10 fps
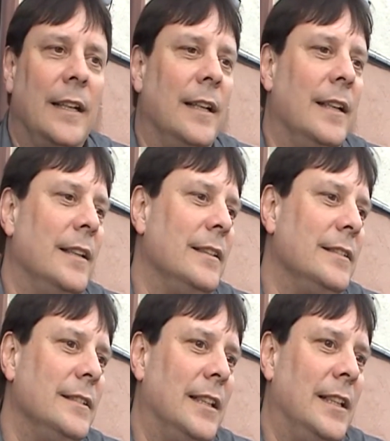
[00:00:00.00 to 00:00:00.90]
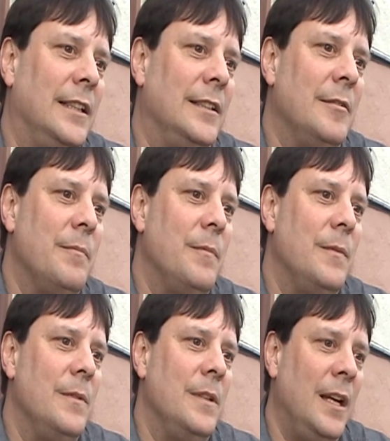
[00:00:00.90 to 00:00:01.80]
And uh,
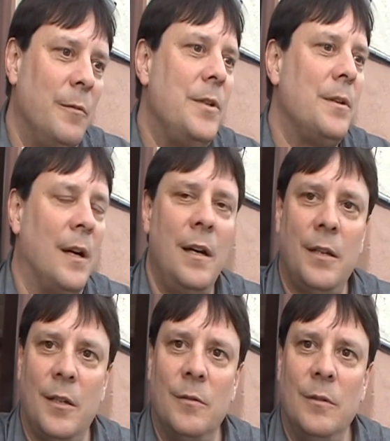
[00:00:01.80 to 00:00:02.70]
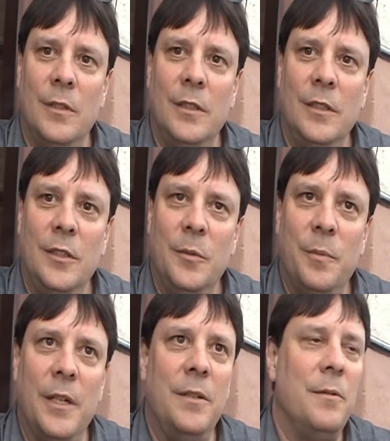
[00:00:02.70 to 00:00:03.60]
yeah, we should argue,
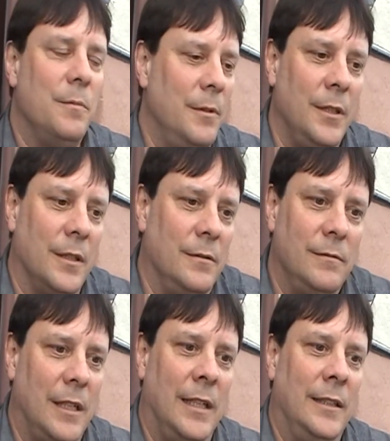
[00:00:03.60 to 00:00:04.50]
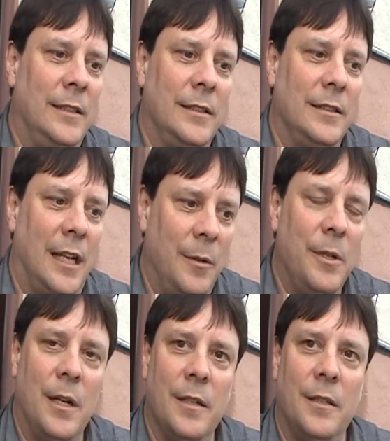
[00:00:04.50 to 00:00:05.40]
but you you know, uh, I
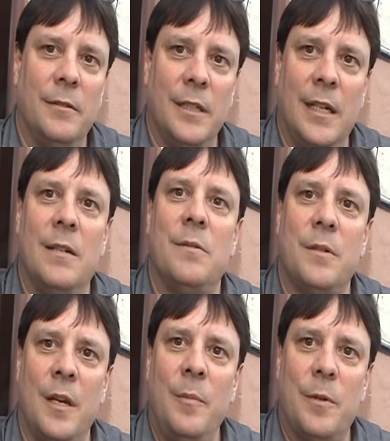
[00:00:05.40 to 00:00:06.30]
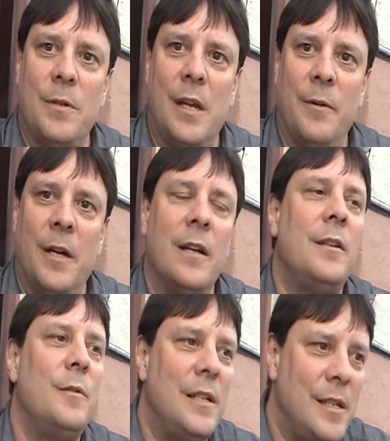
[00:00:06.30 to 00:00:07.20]
would argue in council chambers. I would
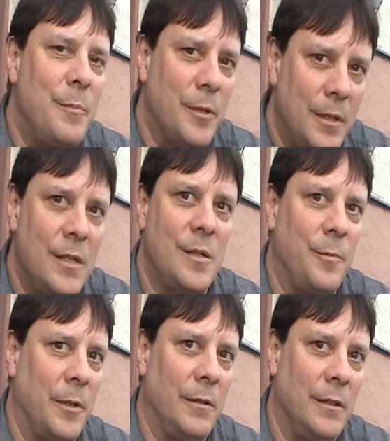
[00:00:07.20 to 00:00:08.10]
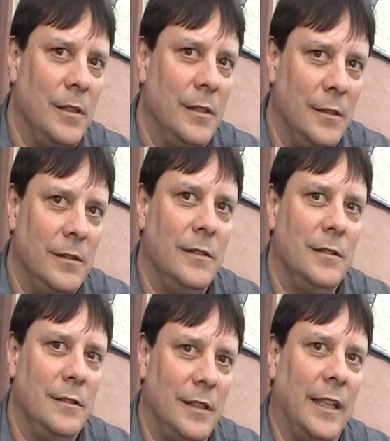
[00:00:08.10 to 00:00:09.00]
argue as a participant.
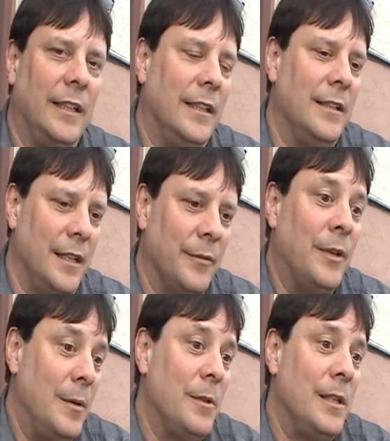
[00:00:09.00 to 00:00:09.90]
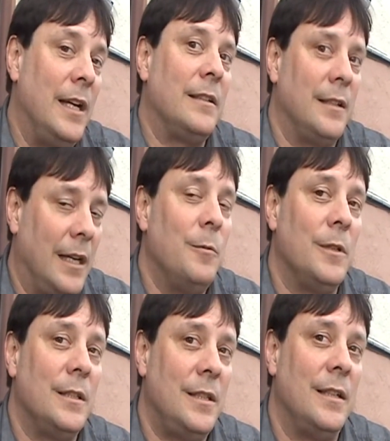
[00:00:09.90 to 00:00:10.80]
Yeah. And if I'm elected, I
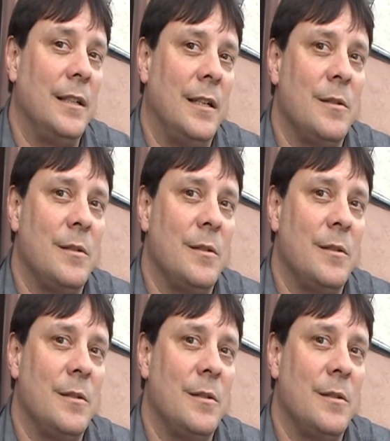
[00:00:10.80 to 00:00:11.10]
will attend council.